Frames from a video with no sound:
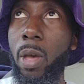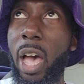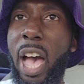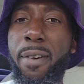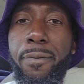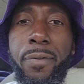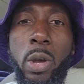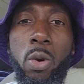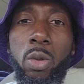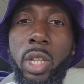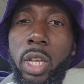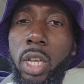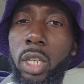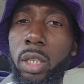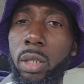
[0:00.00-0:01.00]
I felt
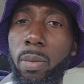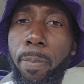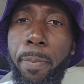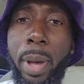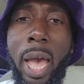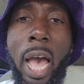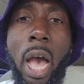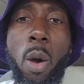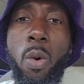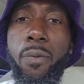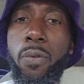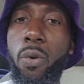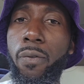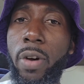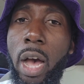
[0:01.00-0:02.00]
these
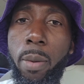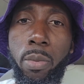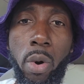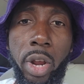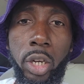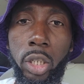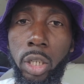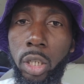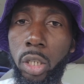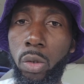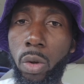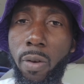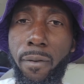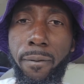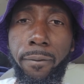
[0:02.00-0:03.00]
powerful vibrations
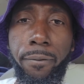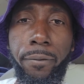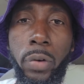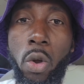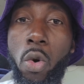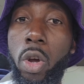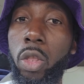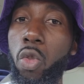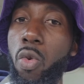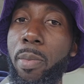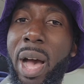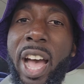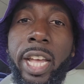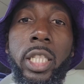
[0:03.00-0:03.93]
flowing through my